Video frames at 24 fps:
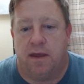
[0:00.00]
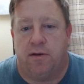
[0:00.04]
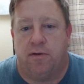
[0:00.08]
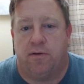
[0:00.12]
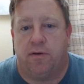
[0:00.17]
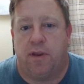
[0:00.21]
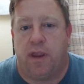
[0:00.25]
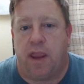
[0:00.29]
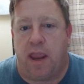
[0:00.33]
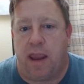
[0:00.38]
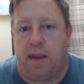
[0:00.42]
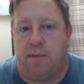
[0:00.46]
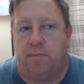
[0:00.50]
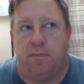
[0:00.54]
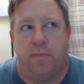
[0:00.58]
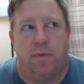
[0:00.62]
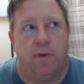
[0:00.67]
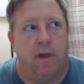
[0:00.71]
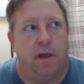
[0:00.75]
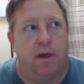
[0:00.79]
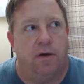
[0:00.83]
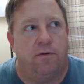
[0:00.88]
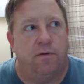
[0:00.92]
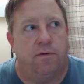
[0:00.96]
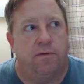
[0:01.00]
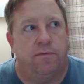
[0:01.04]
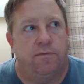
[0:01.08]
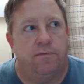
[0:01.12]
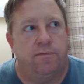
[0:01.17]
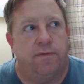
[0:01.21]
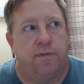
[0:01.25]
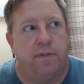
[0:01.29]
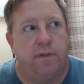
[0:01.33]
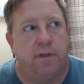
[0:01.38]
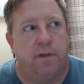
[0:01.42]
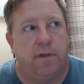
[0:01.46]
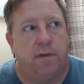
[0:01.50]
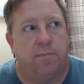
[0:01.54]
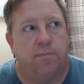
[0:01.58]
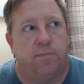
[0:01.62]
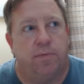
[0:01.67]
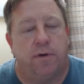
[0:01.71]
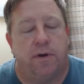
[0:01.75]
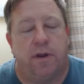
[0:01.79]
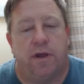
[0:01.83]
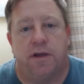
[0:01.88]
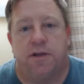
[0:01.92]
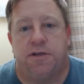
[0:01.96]
came out of the
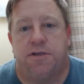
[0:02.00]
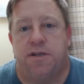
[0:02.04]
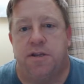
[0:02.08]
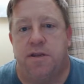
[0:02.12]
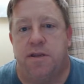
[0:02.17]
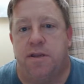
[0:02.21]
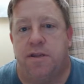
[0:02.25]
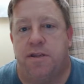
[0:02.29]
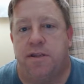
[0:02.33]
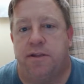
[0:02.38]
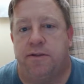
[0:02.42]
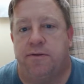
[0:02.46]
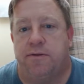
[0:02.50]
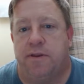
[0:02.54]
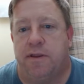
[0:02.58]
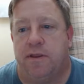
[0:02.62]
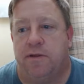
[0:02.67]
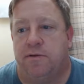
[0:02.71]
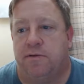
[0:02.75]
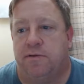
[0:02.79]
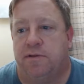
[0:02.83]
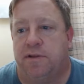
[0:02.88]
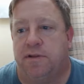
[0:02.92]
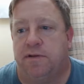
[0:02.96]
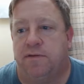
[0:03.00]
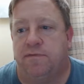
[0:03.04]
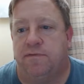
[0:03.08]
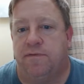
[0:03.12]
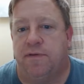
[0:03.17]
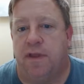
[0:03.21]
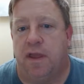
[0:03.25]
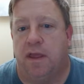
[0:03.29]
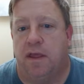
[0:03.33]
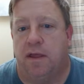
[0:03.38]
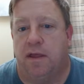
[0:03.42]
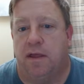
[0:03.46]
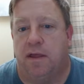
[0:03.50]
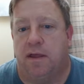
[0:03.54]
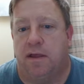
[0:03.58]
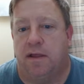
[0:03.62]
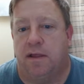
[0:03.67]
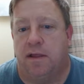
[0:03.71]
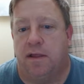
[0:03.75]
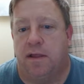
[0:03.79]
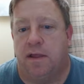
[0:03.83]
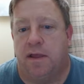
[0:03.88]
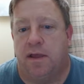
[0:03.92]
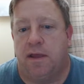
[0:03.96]
production studios of
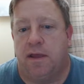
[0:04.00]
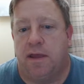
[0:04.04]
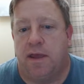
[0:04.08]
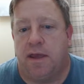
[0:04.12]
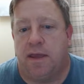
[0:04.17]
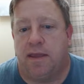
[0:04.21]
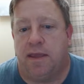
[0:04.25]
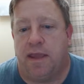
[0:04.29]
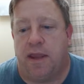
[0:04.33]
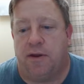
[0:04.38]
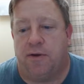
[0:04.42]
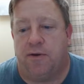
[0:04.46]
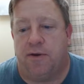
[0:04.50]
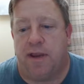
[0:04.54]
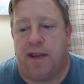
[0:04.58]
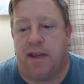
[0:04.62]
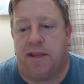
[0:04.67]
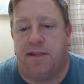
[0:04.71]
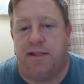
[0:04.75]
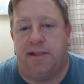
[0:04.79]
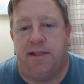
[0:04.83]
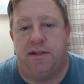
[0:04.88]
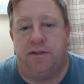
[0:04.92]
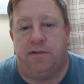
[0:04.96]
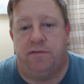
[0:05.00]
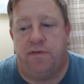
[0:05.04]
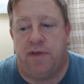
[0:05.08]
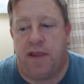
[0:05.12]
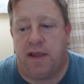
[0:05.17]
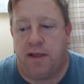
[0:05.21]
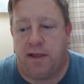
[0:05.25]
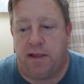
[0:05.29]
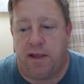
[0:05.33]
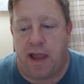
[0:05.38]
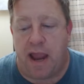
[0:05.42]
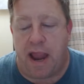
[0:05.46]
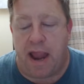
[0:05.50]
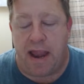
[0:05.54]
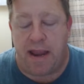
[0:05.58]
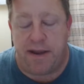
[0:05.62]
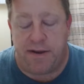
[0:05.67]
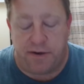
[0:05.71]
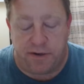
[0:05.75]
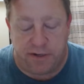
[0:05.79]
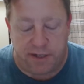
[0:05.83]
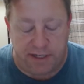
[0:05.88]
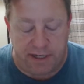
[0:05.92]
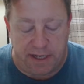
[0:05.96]
Gary and Sylvia
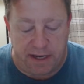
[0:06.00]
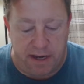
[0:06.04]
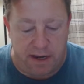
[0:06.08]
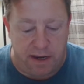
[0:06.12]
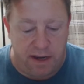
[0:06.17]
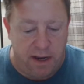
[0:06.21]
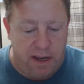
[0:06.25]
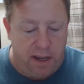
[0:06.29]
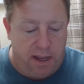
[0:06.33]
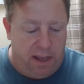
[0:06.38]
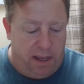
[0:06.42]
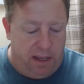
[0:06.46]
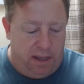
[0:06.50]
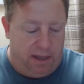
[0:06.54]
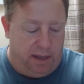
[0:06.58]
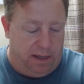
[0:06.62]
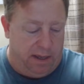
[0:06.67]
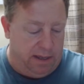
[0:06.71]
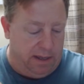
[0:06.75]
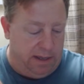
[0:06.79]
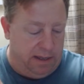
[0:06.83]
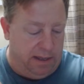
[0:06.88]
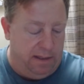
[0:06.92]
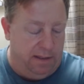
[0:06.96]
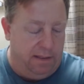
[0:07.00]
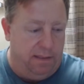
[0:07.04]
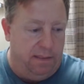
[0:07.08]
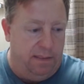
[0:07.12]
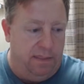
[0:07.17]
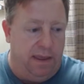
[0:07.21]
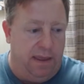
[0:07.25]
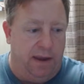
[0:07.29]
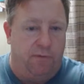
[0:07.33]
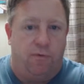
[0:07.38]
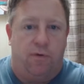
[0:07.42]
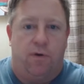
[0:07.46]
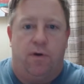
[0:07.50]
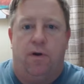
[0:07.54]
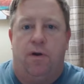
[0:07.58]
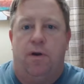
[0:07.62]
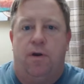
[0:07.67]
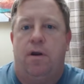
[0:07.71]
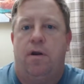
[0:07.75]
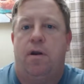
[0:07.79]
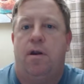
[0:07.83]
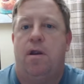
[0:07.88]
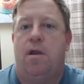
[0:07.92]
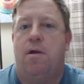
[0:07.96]
Anderson. They
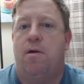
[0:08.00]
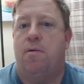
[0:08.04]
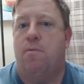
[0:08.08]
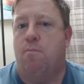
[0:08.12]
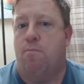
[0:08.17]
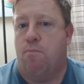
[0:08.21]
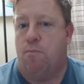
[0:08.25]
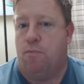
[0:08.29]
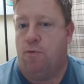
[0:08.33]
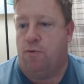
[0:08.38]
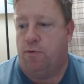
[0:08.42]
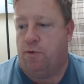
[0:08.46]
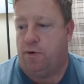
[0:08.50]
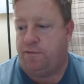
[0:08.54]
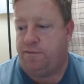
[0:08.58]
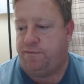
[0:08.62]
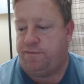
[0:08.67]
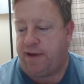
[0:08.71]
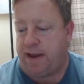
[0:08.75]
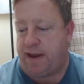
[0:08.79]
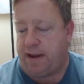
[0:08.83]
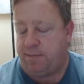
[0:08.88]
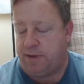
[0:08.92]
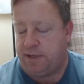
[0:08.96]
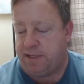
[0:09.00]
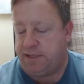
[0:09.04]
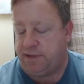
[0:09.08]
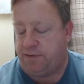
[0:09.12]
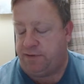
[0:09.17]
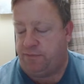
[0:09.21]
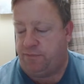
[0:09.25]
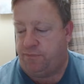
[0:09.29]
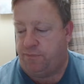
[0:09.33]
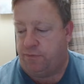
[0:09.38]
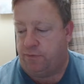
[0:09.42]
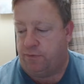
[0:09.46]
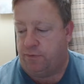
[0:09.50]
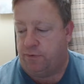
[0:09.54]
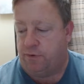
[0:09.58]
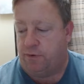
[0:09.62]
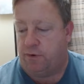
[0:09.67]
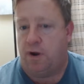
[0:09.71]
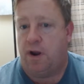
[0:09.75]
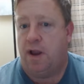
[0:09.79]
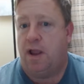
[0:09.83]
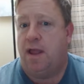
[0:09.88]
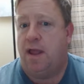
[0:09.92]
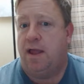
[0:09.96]
were more famous
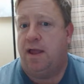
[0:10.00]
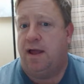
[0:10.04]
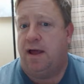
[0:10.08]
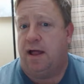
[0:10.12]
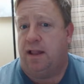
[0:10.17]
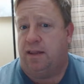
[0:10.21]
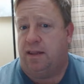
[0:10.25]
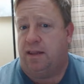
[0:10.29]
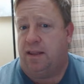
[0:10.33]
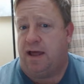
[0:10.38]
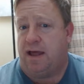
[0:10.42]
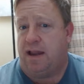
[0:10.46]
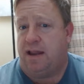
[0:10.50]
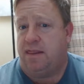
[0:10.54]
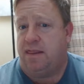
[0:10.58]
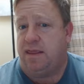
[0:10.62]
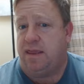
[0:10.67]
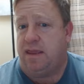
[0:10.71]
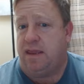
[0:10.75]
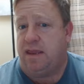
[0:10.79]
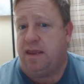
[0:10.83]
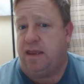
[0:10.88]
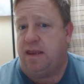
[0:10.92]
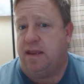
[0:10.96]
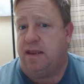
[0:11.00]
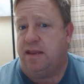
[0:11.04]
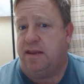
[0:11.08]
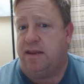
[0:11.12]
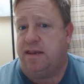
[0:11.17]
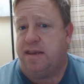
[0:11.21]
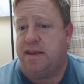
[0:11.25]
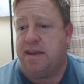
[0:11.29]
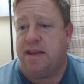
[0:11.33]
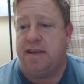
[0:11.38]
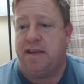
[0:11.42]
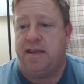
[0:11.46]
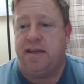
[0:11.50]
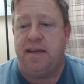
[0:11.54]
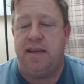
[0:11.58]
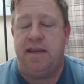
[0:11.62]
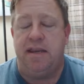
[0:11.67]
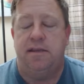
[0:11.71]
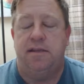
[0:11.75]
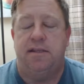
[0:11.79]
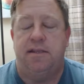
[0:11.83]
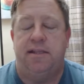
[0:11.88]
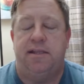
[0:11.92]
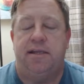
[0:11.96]
for a lot of the
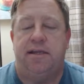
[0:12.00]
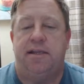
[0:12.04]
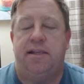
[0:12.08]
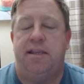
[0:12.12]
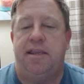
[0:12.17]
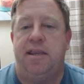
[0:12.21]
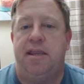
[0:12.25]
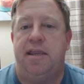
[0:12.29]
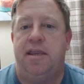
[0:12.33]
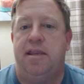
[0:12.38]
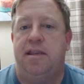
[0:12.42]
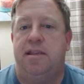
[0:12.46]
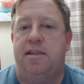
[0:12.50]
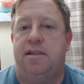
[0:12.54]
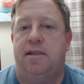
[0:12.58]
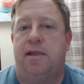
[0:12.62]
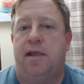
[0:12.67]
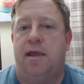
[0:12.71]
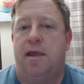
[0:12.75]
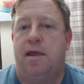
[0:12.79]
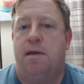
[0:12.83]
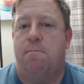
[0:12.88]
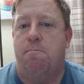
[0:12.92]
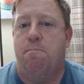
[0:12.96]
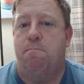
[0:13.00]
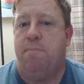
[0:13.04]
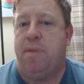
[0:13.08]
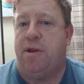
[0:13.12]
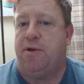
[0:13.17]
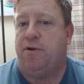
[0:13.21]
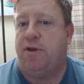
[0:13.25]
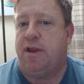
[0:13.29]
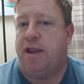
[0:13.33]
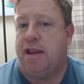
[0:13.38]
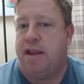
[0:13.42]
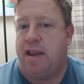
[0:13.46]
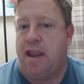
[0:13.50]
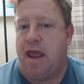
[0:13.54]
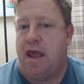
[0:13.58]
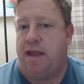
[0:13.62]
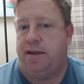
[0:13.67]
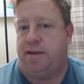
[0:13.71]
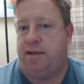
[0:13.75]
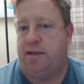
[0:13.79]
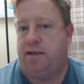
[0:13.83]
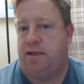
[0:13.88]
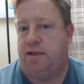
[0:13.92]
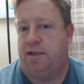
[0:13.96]
1960s
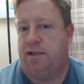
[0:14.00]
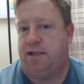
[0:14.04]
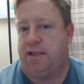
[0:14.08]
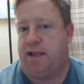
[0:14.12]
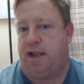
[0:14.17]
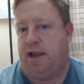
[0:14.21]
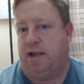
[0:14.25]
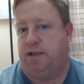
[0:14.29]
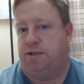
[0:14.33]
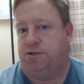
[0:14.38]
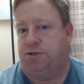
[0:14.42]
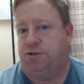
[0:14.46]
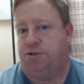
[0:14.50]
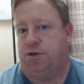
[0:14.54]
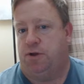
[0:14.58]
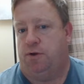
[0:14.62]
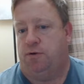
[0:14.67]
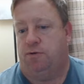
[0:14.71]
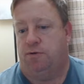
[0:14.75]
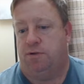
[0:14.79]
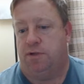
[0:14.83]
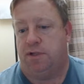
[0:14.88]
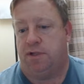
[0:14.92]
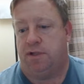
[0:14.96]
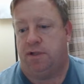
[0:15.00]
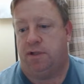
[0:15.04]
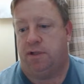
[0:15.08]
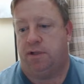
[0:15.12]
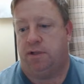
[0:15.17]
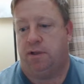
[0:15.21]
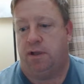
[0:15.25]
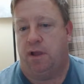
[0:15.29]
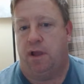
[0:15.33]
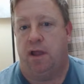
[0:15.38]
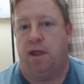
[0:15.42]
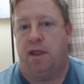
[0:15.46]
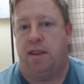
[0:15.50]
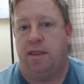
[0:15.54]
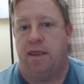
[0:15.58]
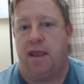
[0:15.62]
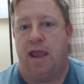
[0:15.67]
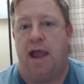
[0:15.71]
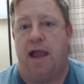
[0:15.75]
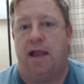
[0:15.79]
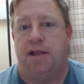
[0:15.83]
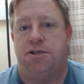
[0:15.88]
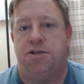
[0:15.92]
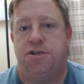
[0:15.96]
marionette style shows, the
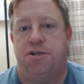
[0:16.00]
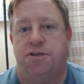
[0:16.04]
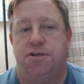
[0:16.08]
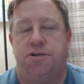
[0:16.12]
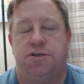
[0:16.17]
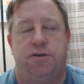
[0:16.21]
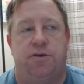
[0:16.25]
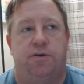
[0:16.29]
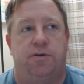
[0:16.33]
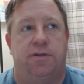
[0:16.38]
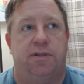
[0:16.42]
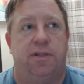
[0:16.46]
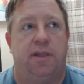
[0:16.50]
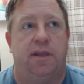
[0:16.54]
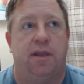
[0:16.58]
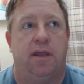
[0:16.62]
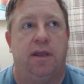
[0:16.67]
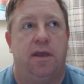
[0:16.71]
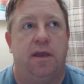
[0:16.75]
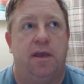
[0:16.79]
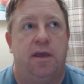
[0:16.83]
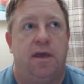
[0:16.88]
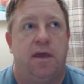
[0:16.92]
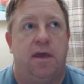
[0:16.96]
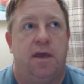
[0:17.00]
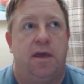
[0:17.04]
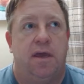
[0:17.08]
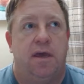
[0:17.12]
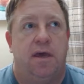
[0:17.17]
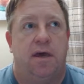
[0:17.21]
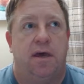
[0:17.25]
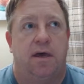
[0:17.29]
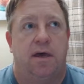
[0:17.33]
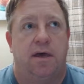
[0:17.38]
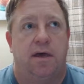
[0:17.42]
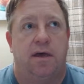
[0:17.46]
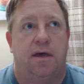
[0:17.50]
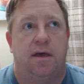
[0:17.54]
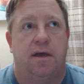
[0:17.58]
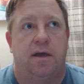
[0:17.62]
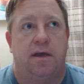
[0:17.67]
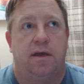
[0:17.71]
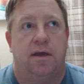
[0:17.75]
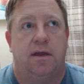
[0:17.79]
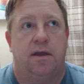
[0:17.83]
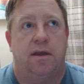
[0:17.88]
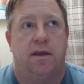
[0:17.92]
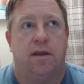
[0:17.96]
action shows like
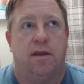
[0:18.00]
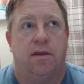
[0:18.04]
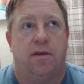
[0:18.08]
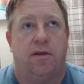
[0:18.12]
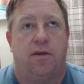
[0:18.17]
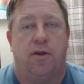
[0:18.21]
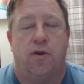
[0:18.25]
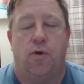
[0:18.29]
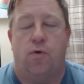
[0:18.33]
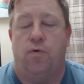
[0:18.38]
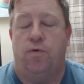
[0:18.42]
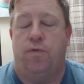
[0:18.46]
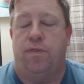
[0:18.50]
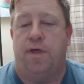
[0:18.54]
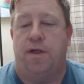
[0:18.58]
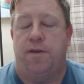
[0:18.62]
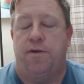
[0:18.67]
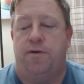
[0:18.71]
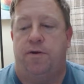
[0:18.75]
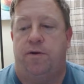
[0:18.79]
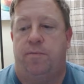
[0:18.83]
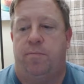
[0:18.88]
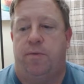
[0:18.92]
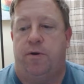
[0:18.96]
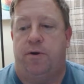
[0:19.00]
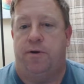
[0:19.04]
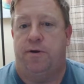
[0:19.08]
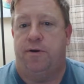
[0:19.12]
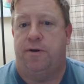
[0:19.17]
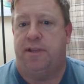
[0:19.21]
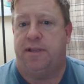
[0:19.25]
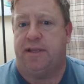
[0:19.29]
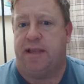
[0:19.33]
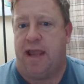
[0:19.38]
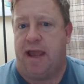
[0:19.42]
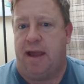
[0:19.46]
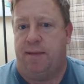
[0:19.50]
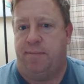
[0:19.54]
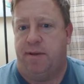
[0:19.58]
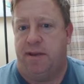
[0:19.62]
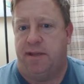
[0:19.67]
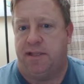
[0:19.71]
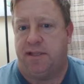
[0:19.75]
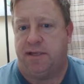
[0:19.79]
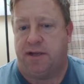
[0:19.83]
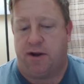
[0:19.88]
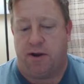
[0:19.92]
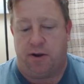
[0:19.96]
uh, Go Thunderbirds,
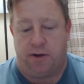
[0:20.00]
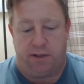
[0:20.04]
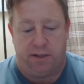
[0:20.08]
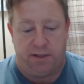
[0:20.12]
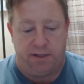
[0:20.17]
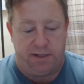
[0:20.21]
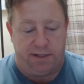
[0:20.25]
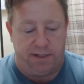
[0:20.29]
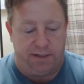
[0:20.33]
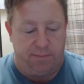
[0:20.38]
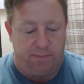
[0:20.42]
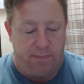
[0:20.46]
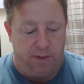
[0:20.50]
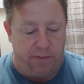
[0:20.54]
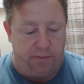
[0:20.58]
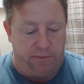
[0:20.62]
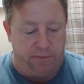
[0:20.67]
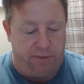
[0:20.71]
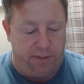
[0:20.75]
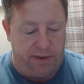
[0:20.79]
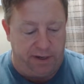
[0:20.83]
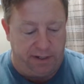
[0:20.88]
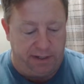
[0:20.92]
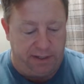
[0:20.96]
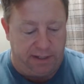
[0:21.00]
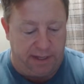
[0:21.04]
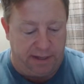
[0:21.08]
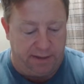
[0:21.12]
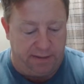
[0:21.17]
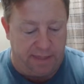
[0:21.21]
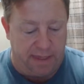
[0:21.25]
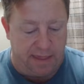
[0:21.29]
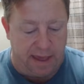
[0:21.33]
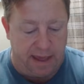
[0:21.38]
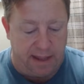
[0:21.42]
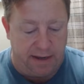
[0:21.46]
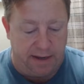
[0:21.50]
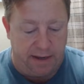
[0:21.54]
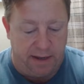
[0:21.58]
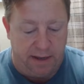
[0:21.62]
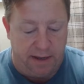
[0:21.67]
Captain Scarlet, some other things like that.